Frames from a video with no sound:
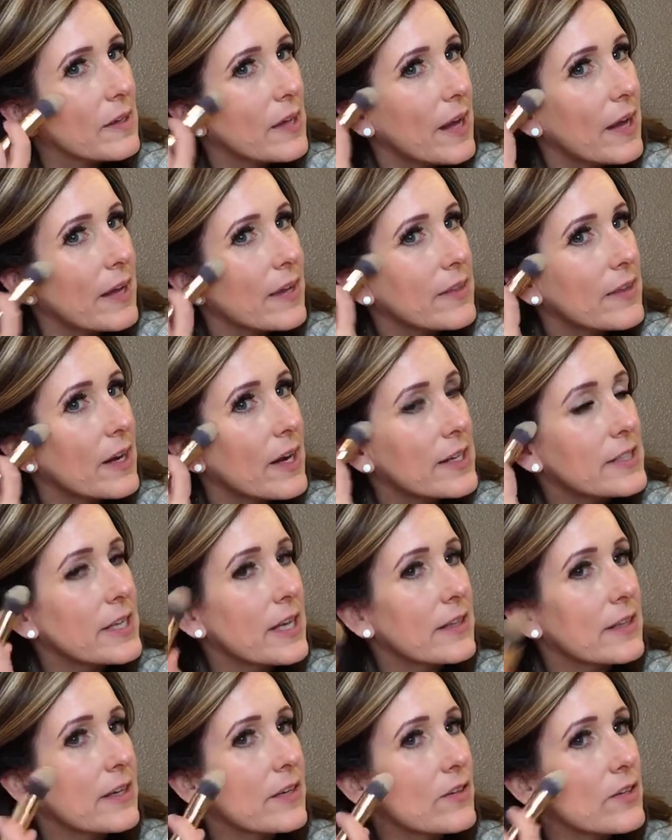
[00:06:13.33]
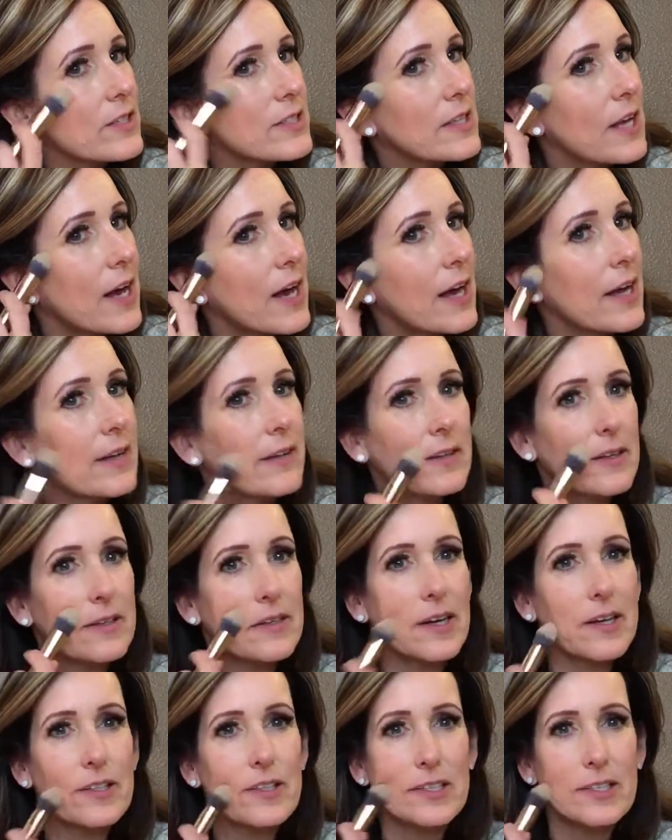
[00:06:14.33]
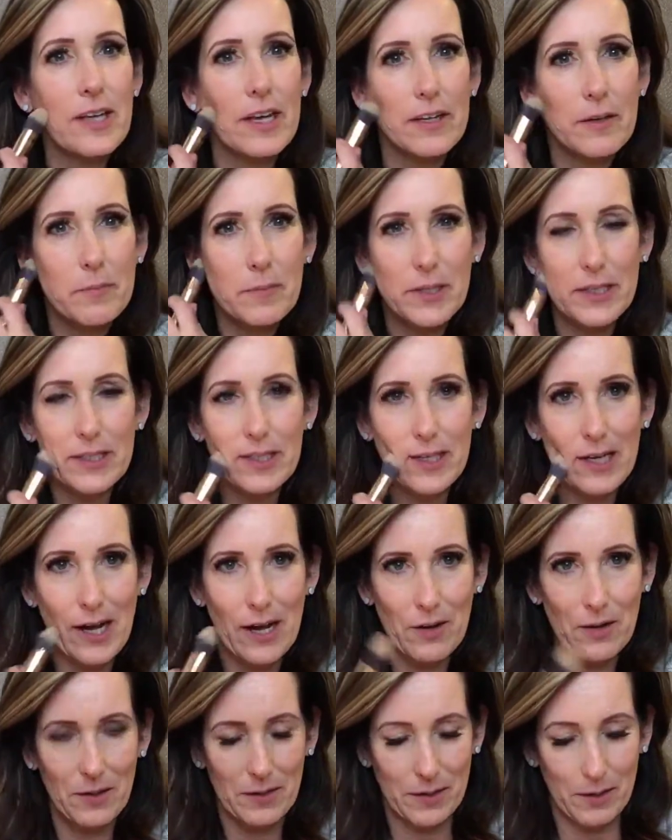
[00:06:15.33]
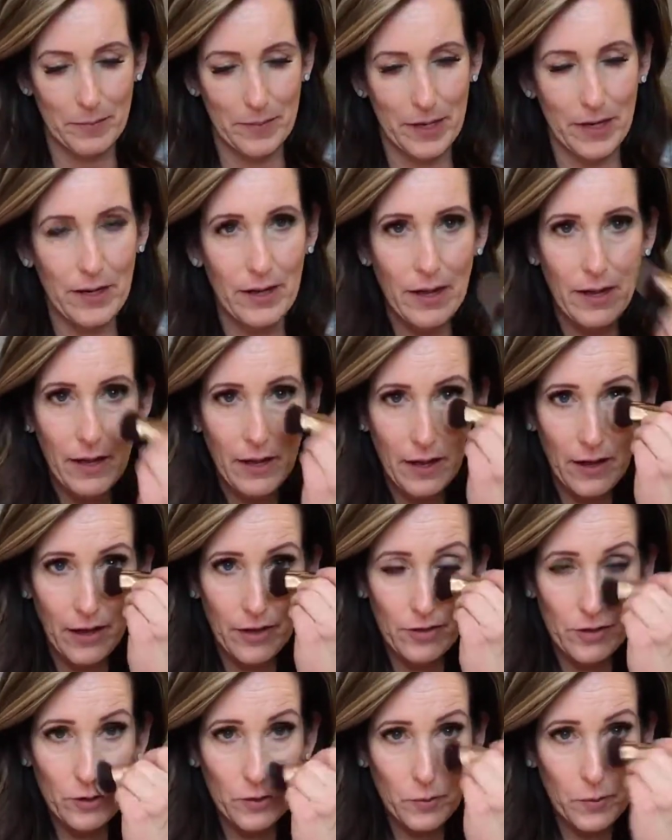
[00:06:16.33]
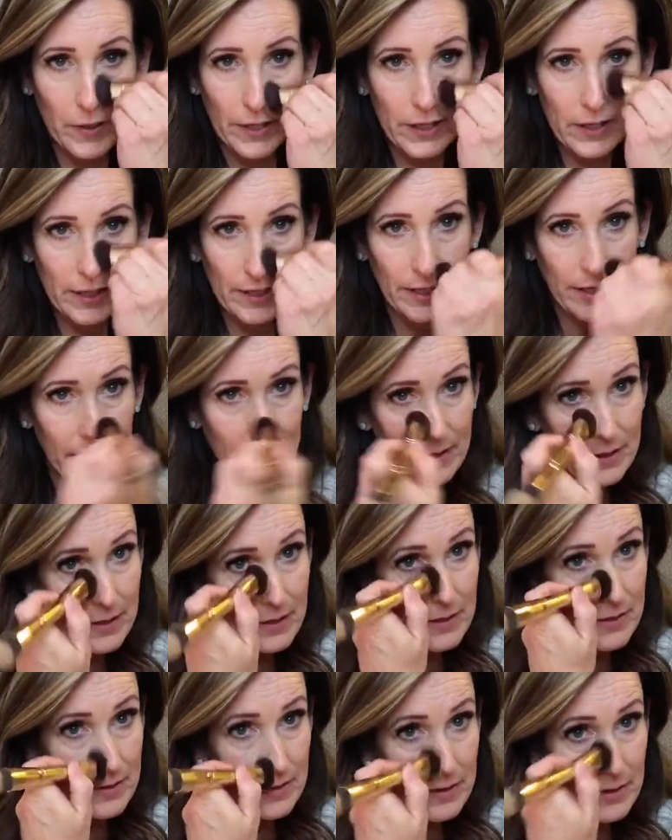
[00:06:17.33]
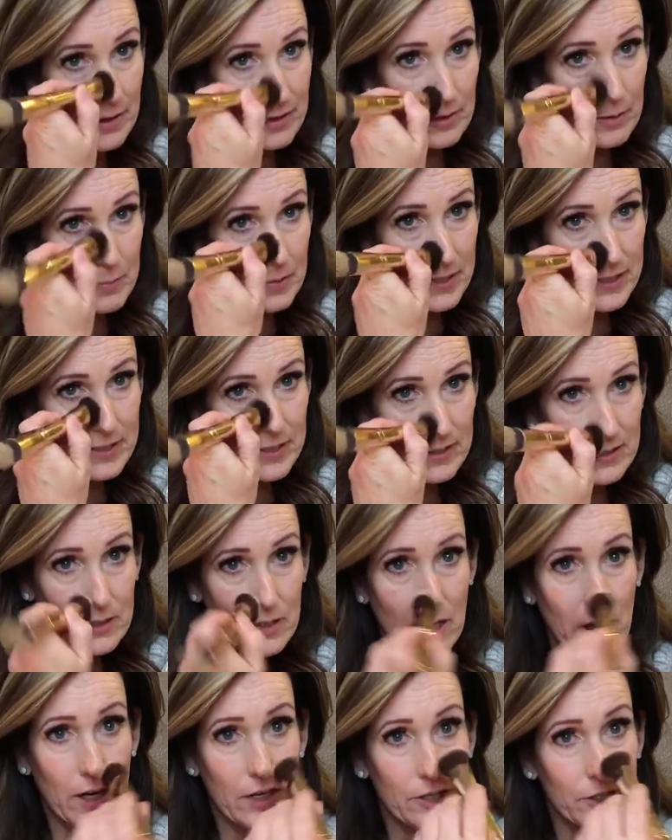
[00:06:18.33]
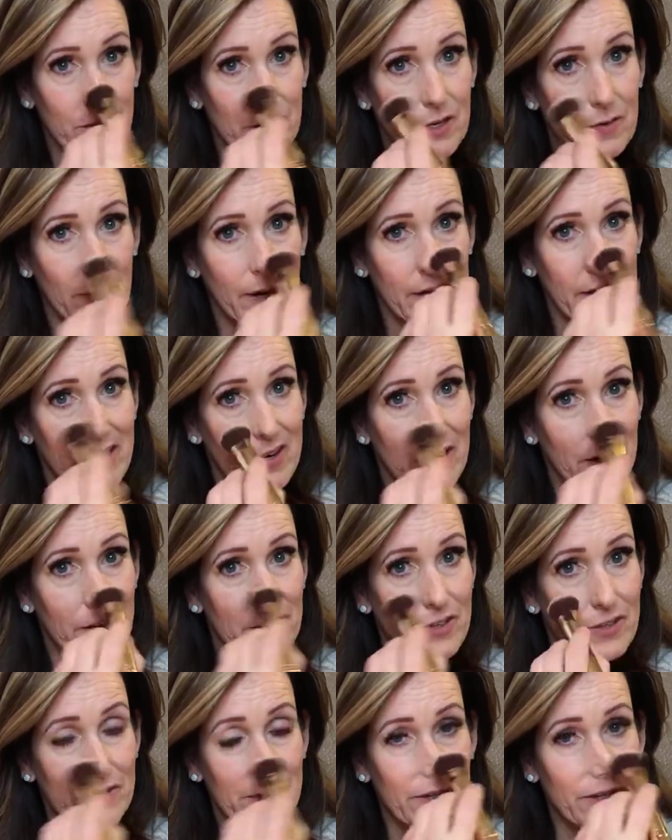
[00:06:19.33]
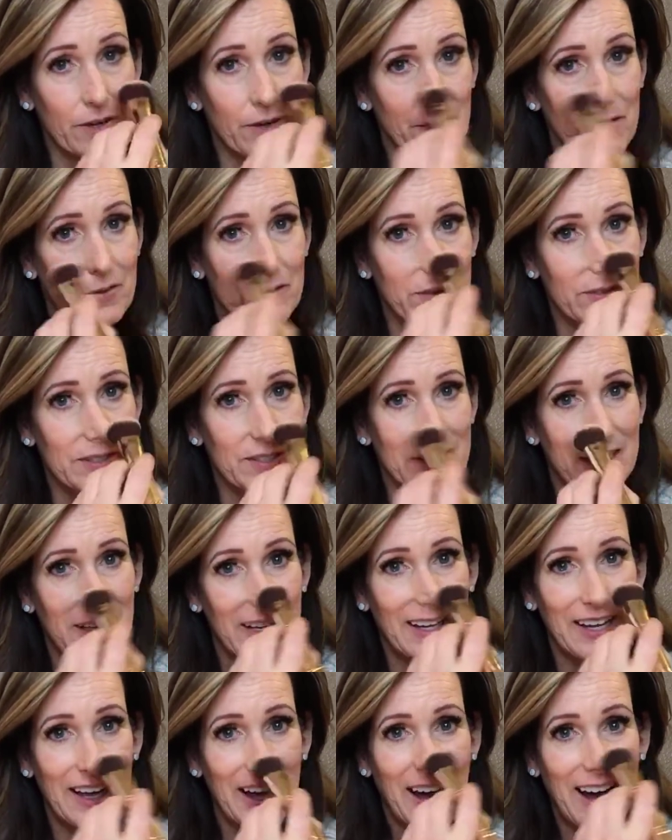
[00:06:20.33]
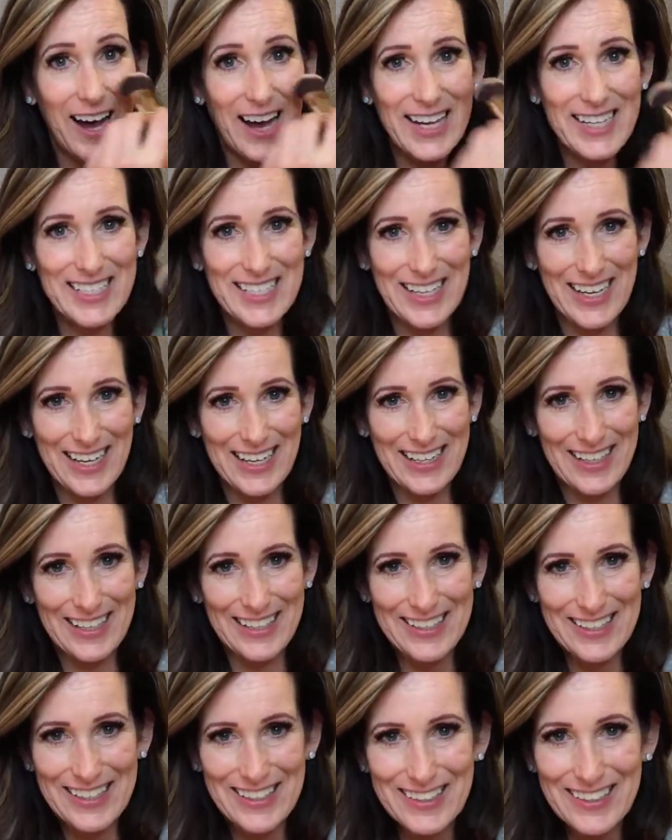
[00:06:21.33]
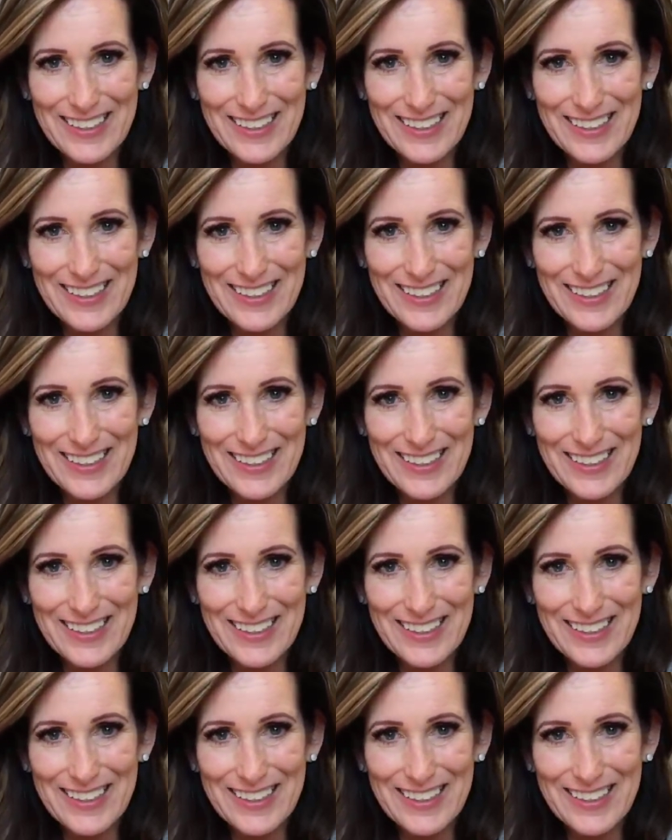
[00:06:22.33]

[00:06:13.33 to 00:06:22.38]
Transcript: Okay, and then I take the other side and I just kind of blend it out a little bit. Other places to contour right here on your nose. Hi, Janice.